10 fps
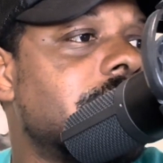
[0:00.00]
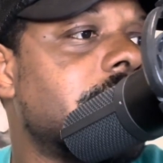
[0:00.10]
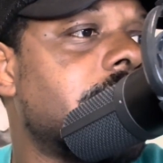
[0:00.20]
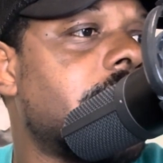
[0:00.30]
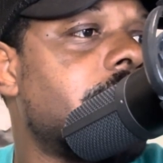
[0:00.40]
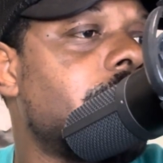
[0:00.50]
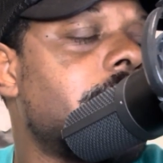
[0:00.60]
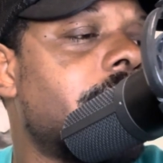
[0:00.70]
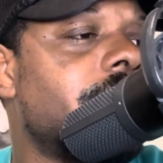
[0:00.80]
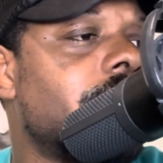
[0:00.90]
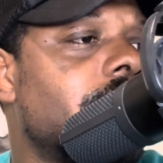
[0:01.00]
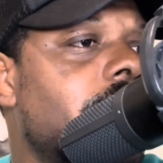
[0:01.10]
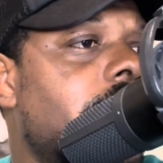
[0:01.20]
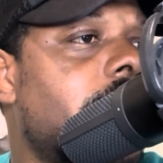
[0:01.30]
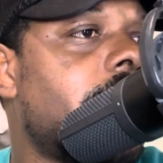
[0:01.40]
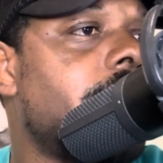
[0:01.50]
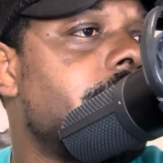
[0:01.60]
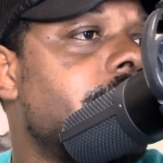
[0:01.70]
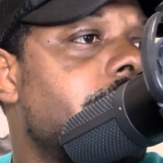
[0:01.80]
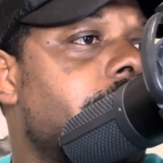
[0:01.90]
and whatever
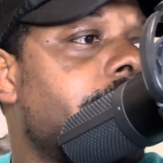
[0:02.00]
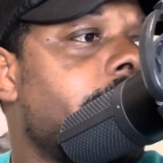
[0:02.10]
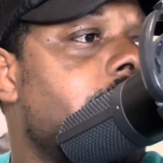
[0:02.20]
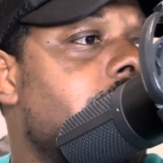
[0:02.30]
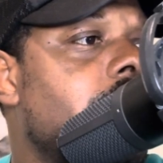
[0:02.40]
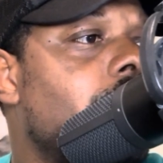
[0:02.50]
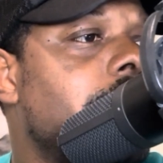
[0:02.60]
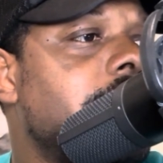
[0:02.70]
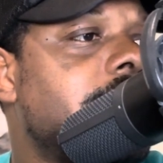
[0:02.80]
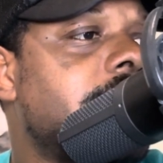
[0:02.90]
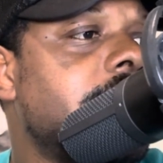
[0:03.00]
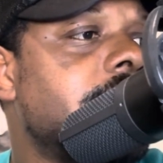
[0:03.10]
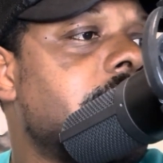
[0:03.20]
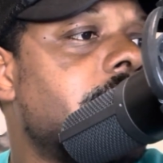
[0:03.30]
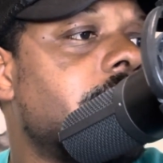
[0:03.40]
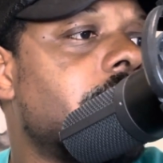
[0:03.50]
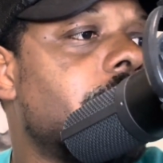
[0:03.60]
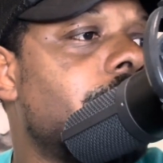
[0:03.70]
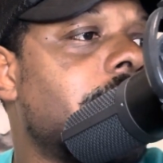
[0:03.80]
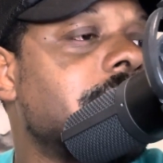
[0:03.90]
witnesses they're going to
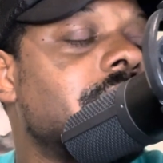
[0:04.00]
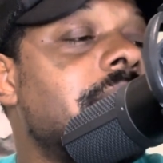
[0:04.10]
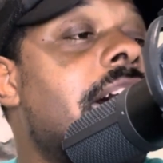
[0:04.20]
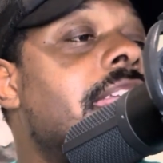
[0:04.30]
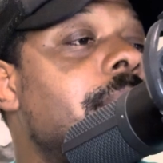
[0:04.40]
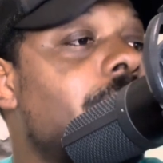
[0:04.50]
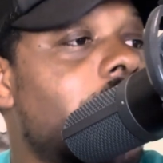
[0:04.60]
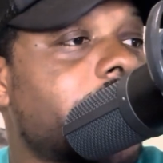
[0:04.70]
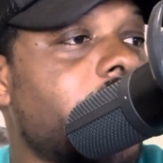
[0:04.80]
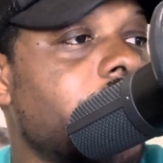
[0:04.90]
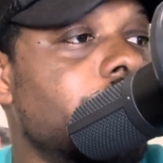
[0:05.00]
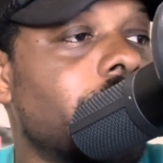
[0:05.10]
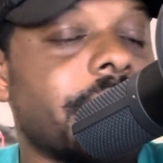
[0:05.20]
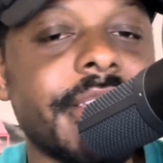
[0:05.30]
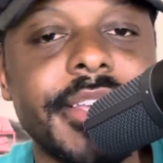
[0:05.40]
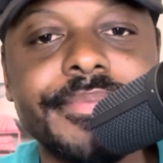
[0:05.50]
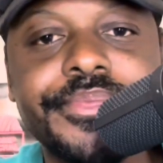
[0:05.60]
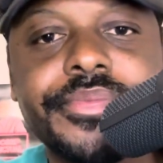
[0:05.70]
bring. So now they brought Carrie Morgan in.